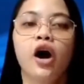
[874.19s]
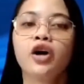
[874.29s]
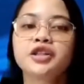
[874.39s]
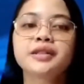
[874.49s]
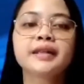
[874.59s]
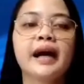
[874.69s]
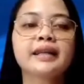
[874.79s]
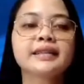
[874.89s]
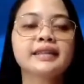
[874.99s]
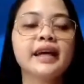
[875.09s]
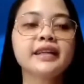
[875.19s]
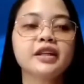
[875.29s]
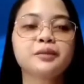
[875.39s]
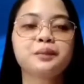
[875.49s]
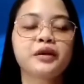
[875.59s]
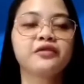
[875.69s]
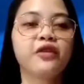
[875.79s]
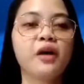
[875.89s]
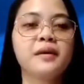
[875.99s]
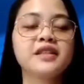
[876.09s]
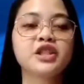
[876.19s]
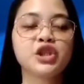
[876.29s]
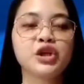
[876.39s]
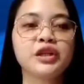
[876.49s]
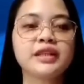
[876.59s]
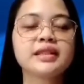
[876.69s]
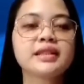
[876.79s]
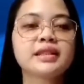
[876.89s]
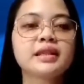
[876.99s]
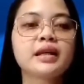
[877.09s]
or stock-settled performance units.